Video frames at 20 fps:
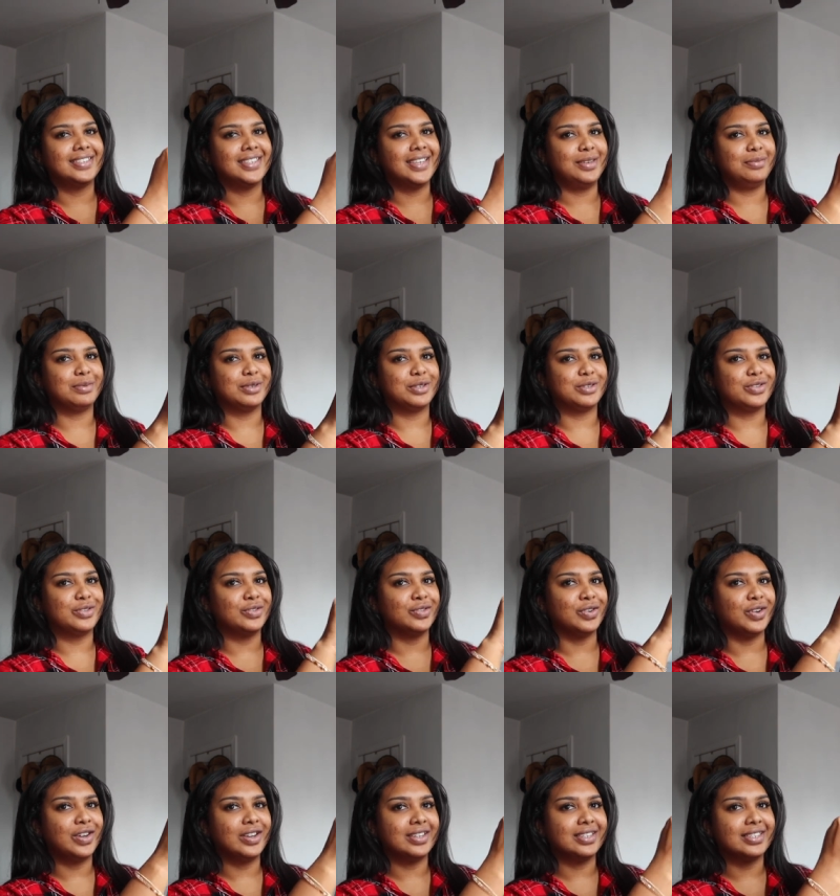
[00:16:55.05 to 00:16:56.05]
This is
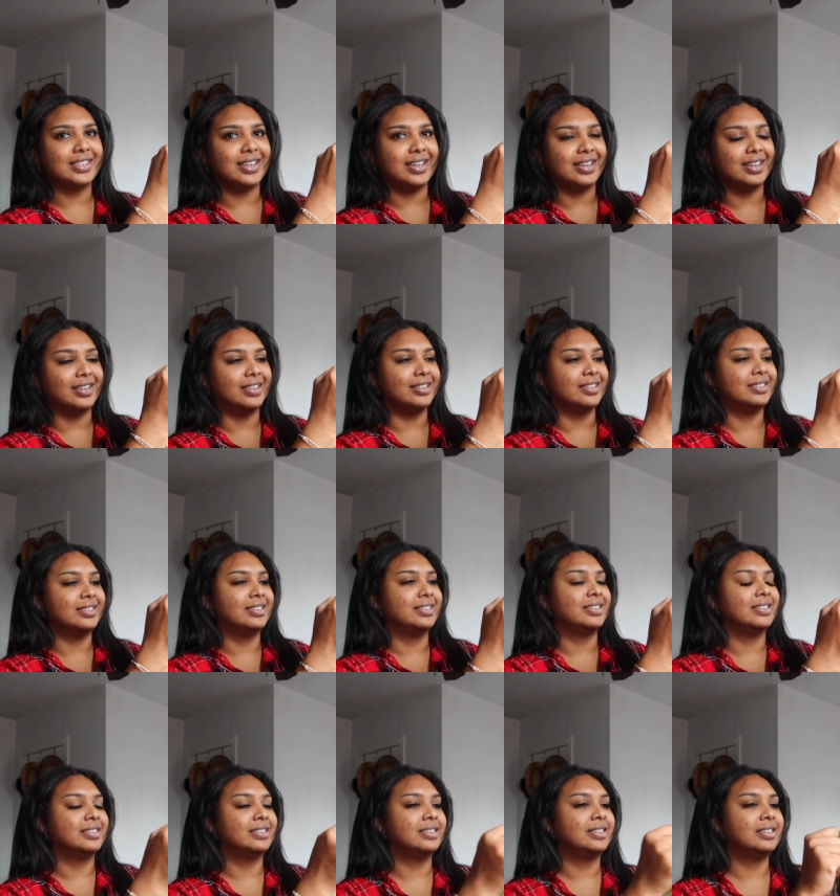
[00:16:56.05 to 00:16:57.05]
strong as hell.
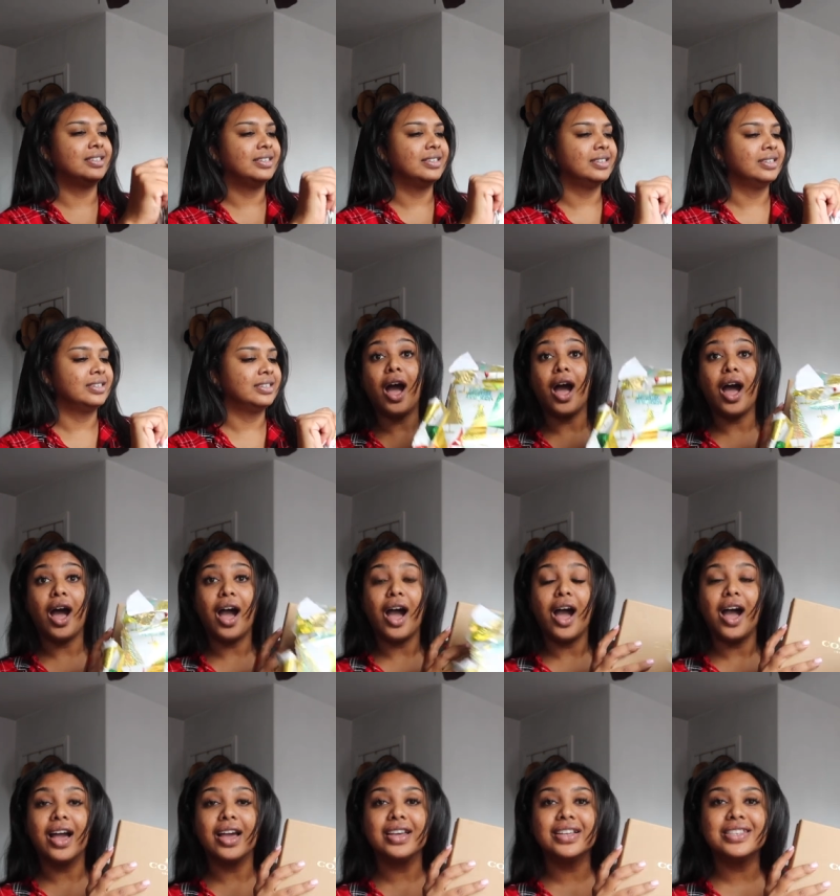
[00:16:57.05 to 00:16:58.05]

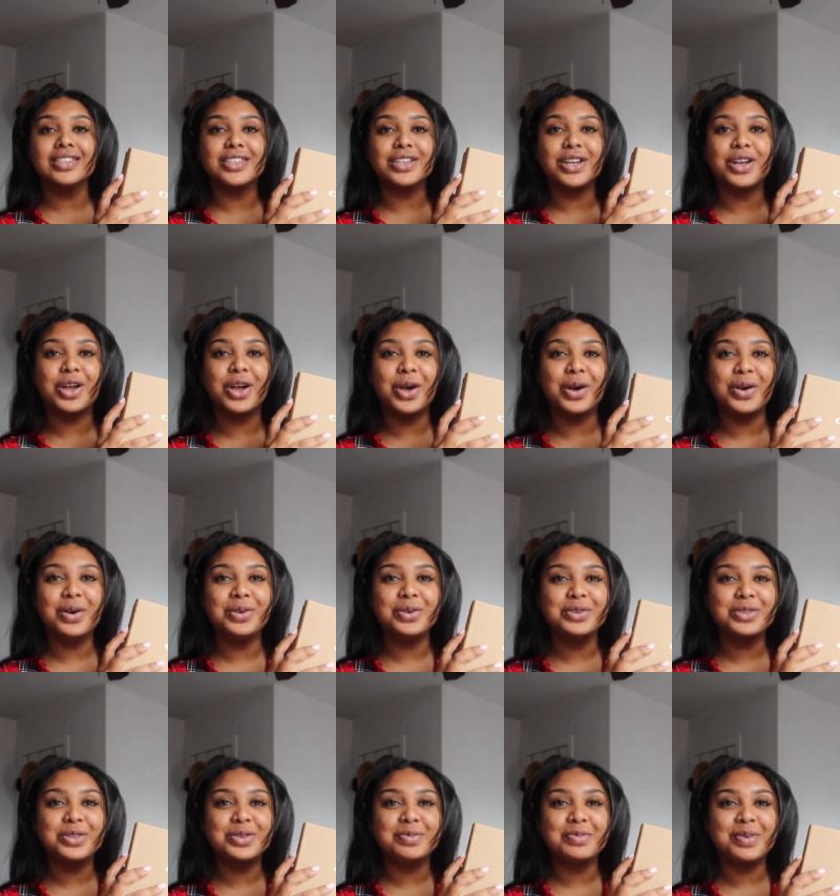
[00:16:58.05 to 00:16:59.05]
It's a
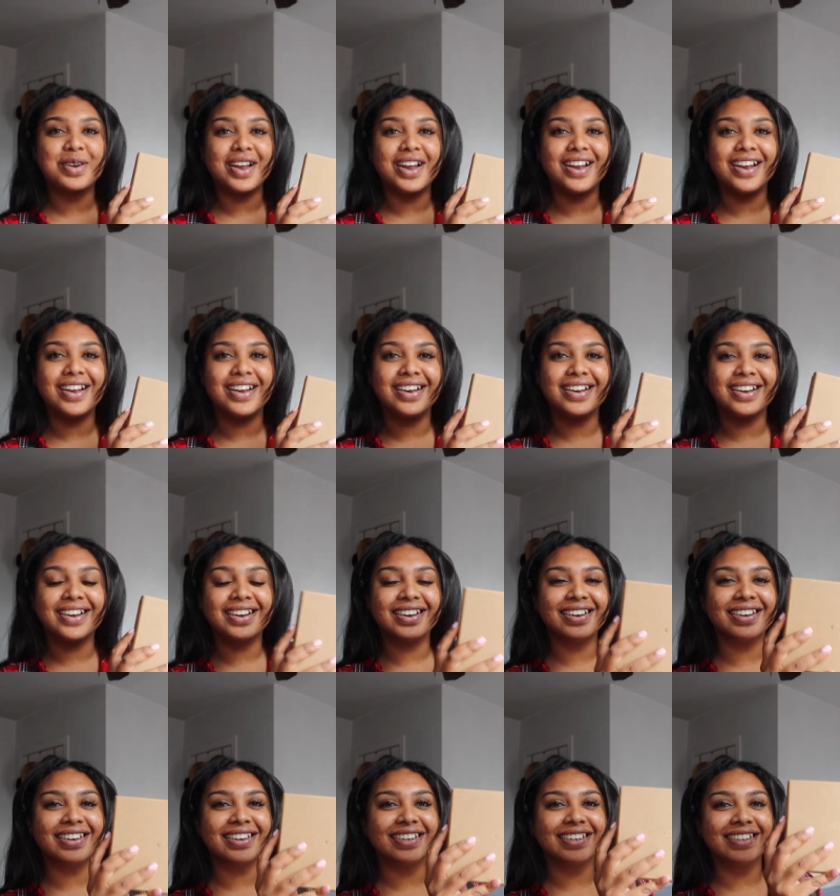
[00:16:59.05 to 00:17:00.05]
coach
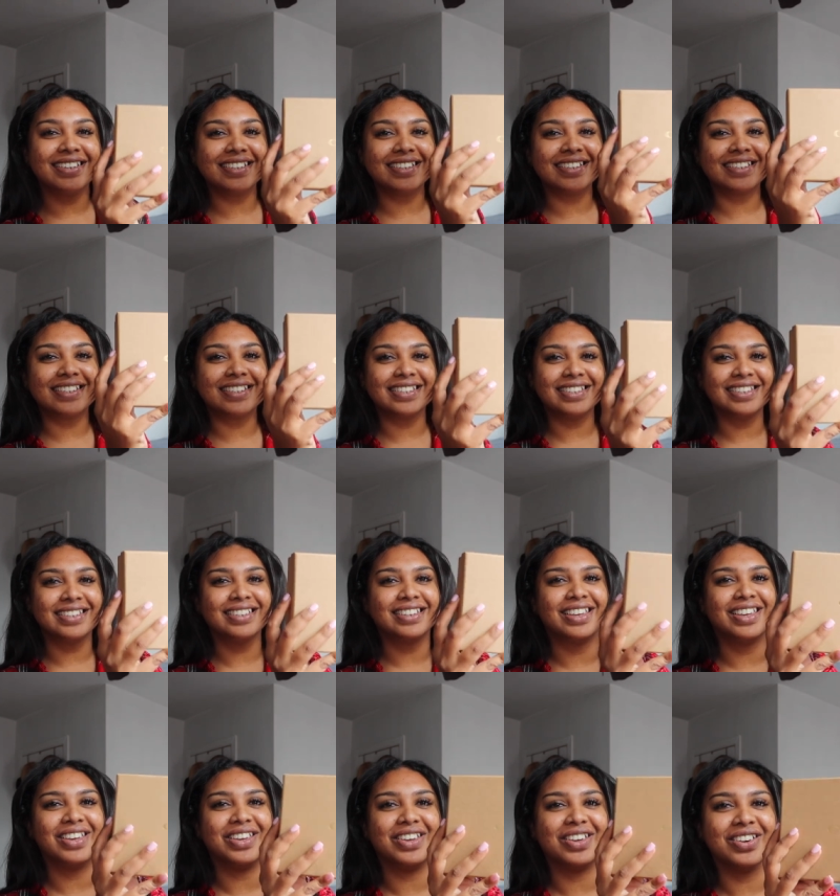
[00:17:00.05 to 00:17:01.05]
purse.
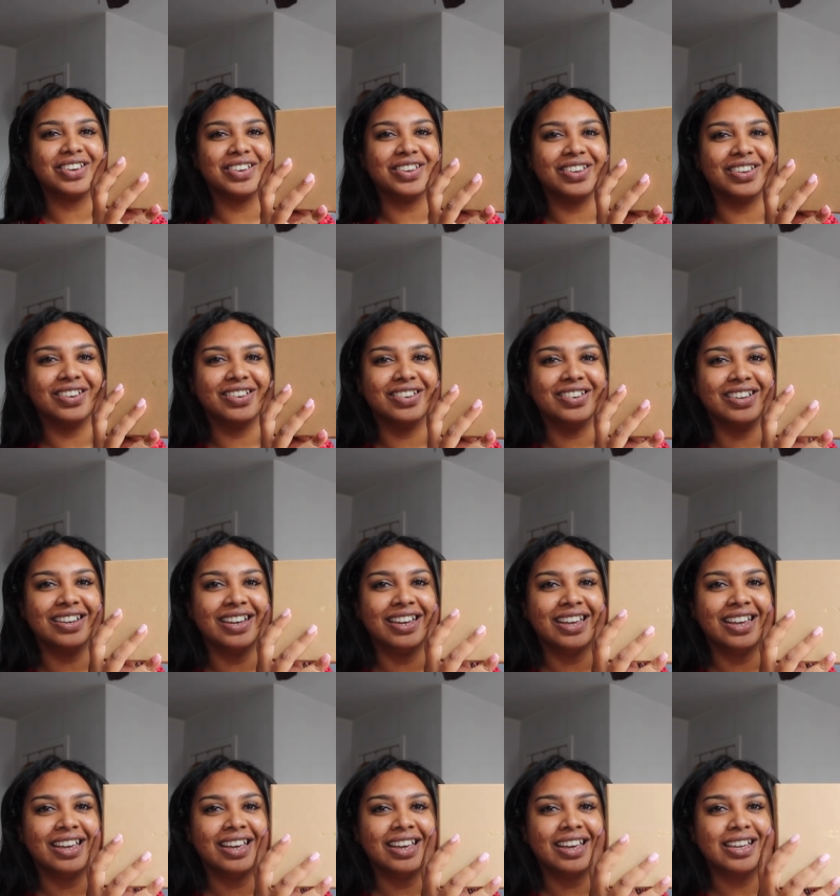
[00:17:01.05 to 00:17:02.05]
Cute.
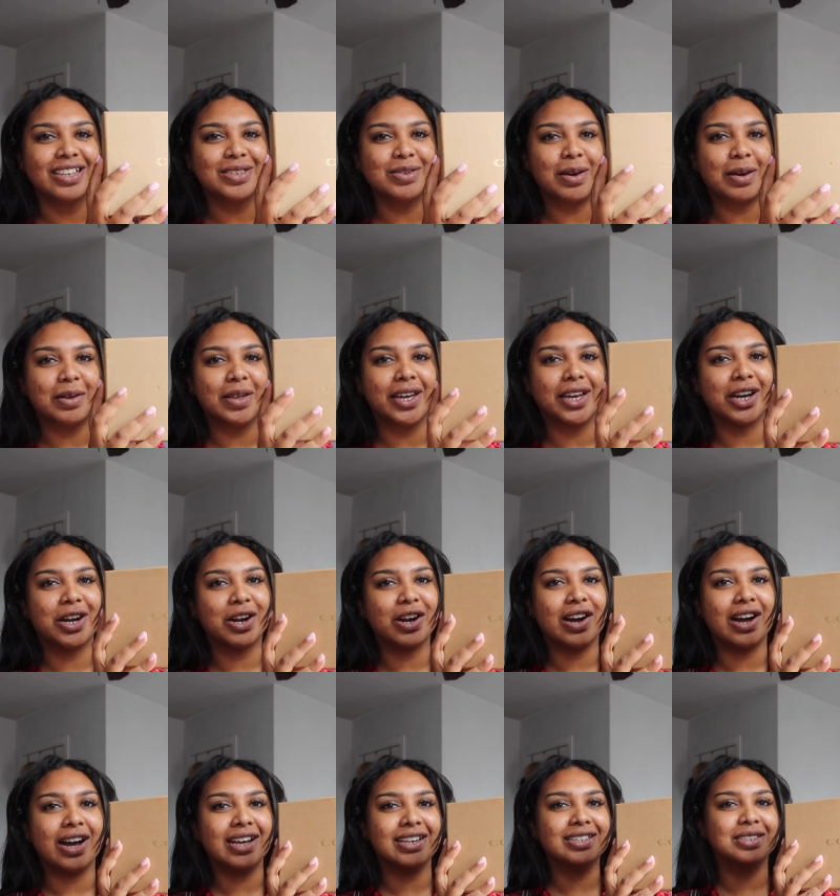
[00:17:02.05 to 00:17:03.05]
It's probably like a
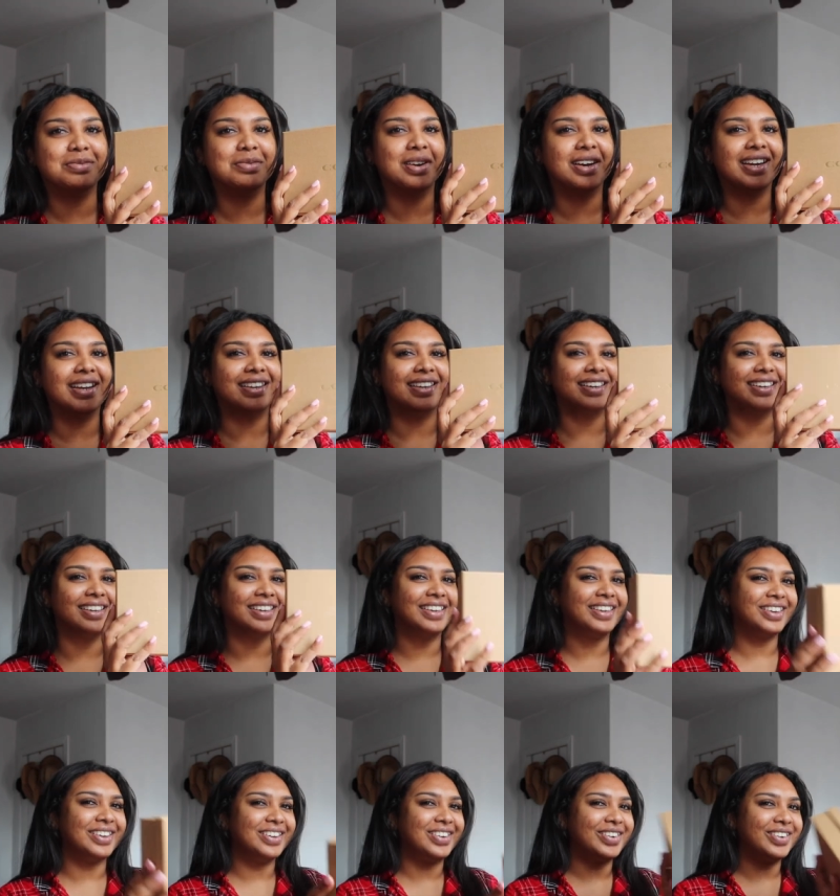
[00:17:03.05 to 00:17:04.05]
crossbody.
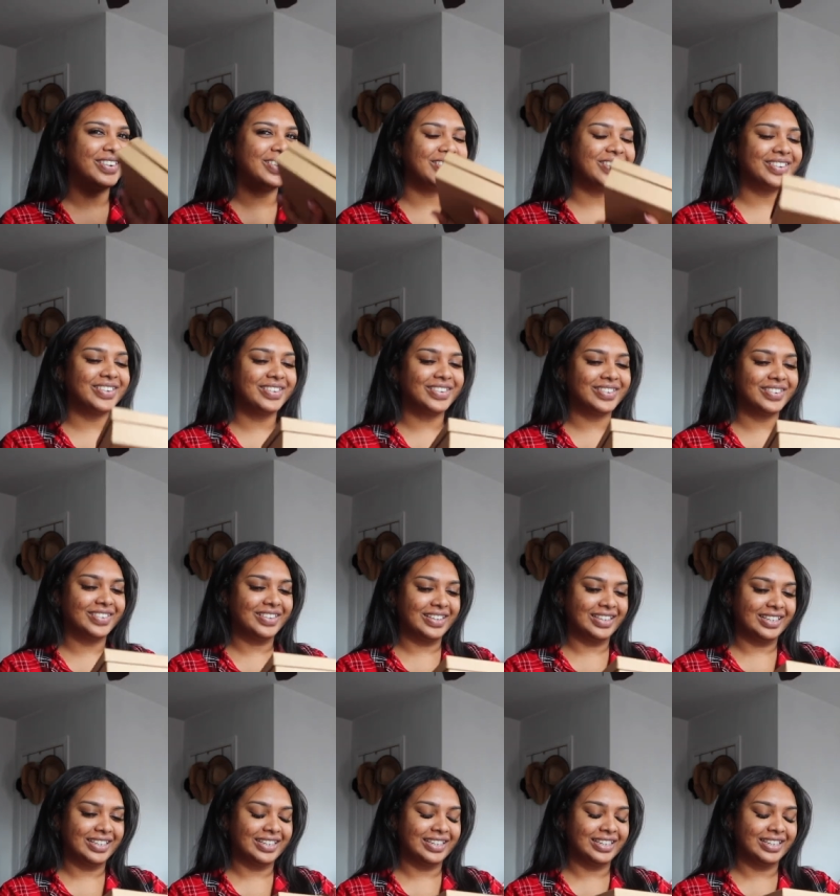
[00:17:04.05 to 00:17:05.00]
Cute.